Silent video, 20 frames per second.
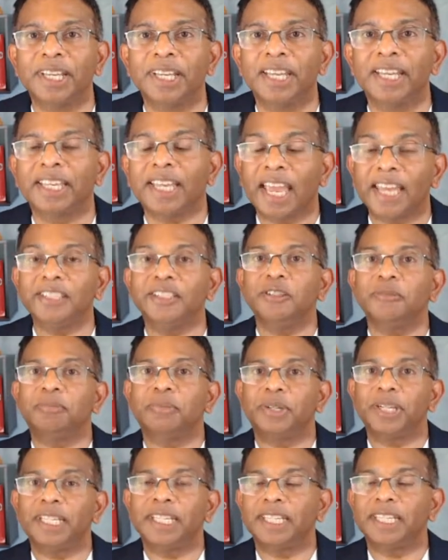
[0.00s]
Can you
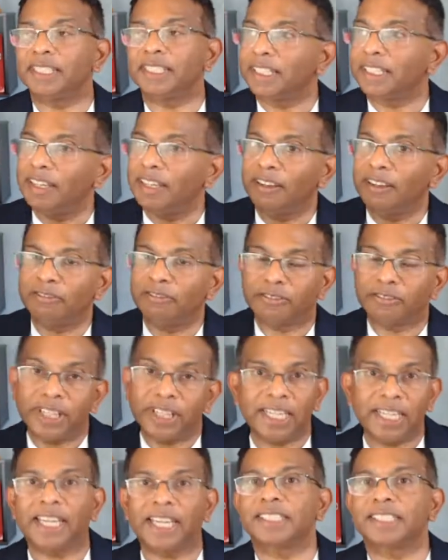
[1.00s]
bring in
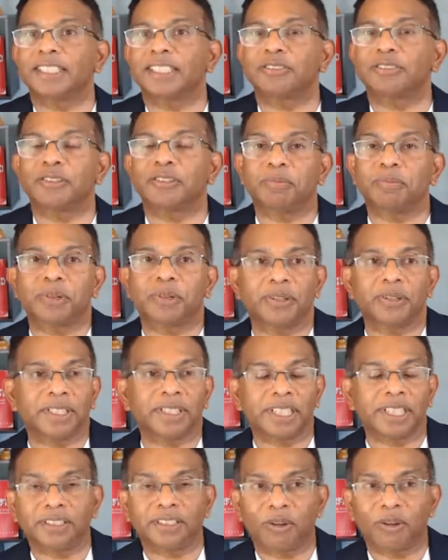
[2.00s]
freelancers for a
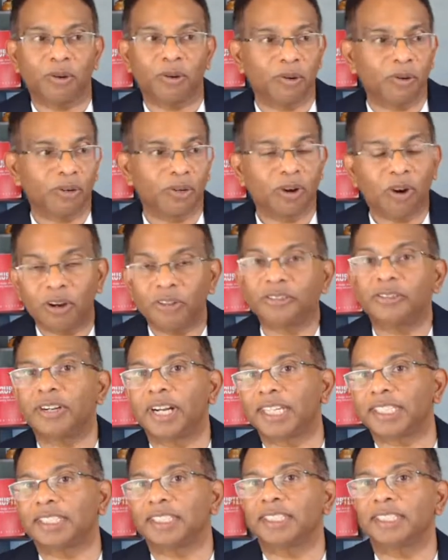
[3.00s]
project, or
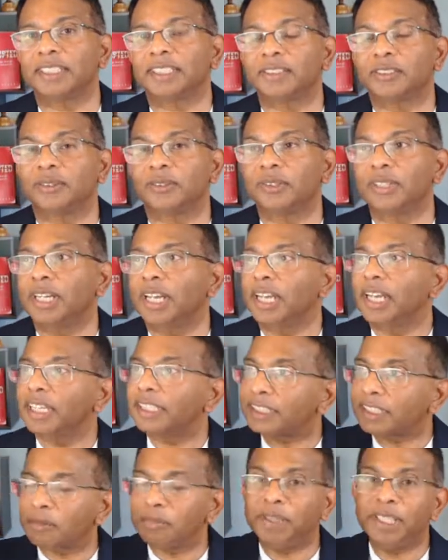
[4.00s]
contractors, or
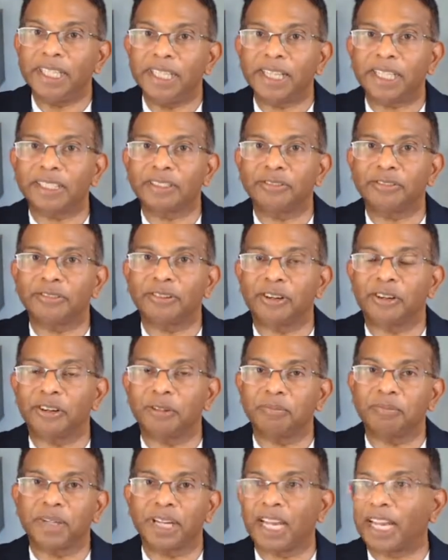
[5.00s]
somebody else
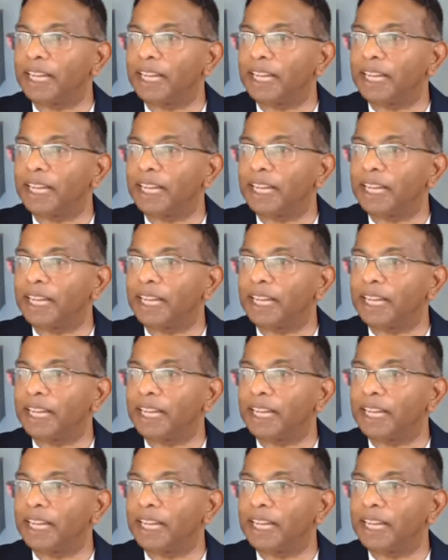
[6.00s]
from